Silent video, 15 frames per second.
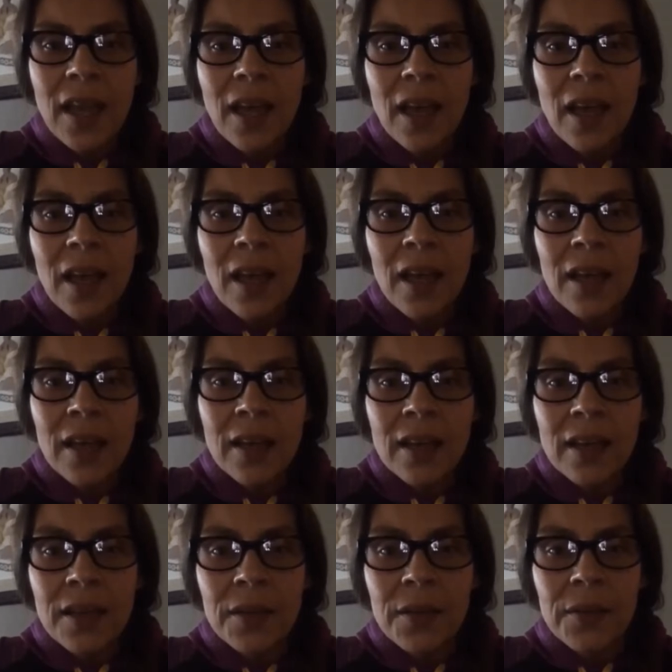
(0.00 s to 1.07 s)

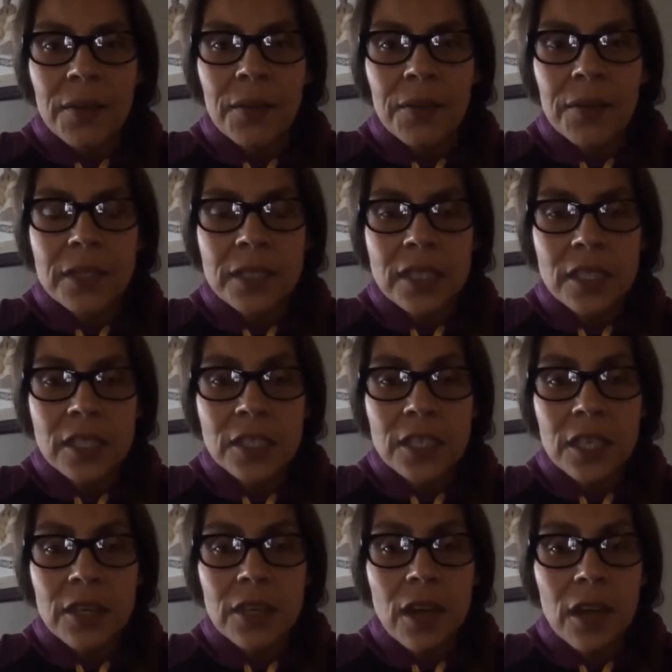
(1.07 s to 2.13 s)
I teach
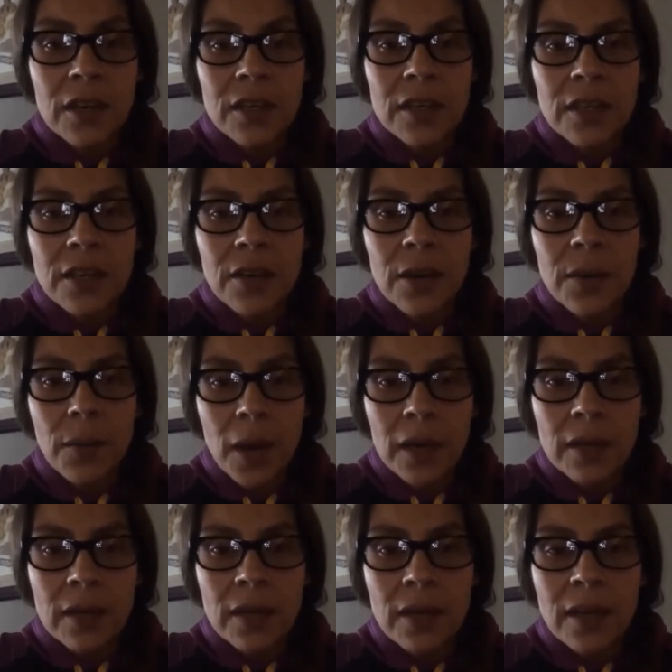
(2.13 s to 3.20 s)
kindergarten and grade 1.